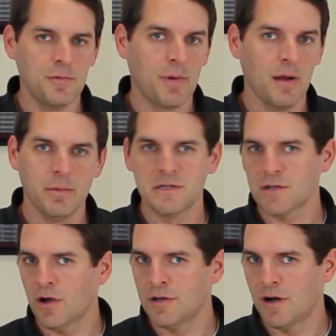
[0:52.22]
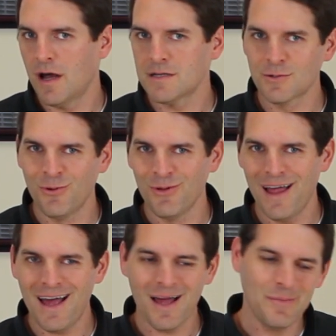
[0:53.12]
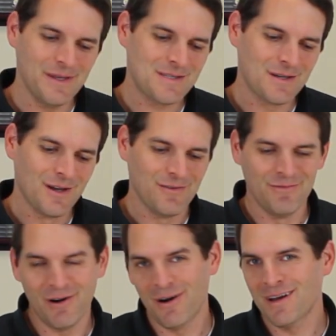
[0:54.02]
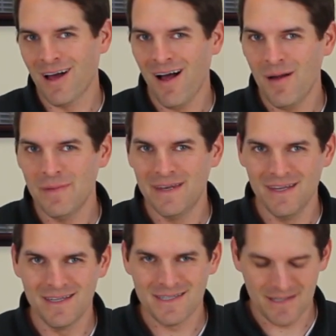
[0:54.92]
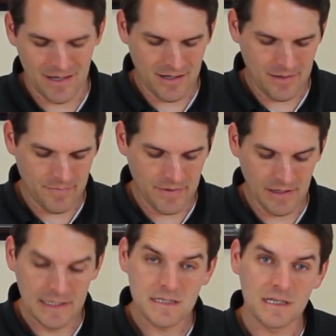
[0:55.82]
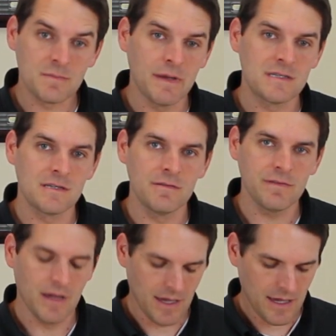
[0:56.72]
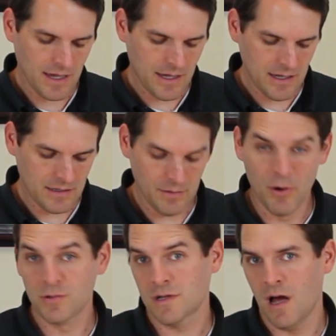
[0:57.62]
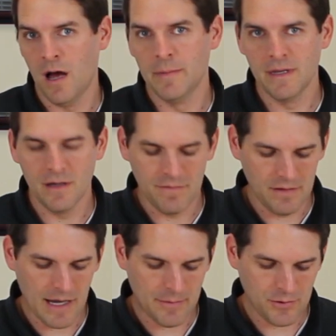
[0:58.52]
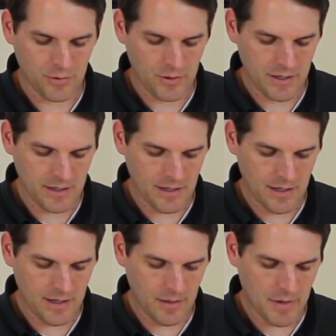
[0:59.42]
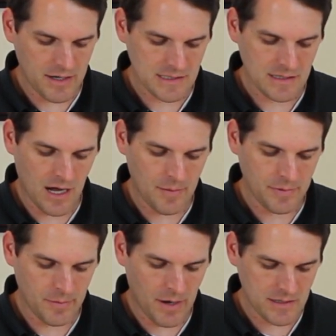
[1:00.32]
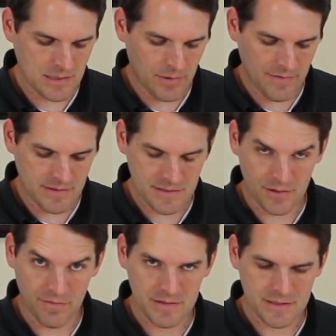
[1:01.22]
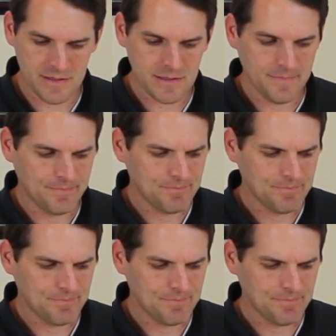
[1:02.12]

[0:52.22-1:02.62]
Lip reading: you probably saw in your high school lab. It's very common. It's the least expensive and the most common of the laboratory epoxy resin surfaces.